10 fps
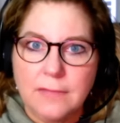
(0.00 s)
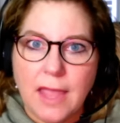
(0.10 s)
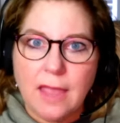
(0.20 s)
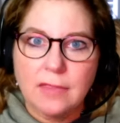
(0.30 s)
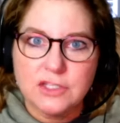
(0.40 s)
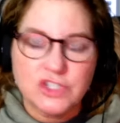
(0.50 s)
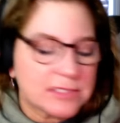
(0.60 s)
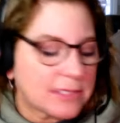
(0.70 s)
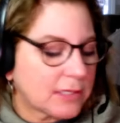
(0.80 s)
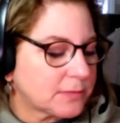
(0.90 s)
And then she
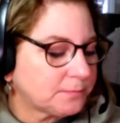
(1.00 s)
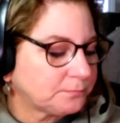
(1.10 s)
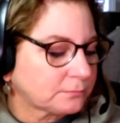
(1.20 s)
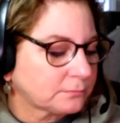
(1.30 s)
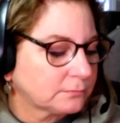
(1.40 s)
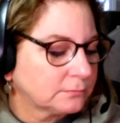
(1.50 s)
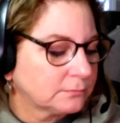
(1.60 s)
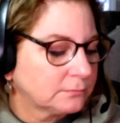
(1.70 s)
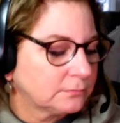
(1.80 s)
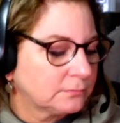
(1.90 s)
says,
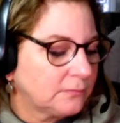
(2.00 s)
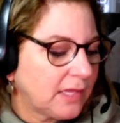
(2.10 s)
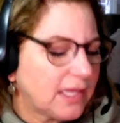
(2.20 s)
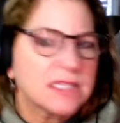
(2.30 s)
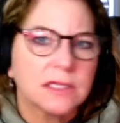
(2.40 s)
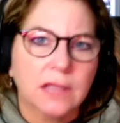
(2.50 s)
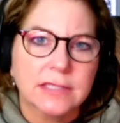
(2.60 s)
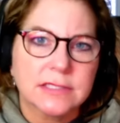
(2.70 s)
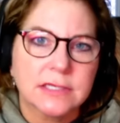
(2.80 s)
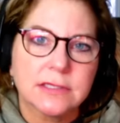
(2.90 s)
it's a lot
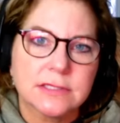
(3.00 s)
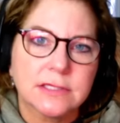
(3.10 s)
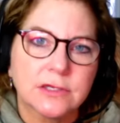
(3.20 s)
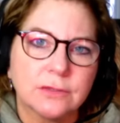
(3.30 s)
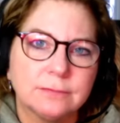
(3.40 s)
to consider.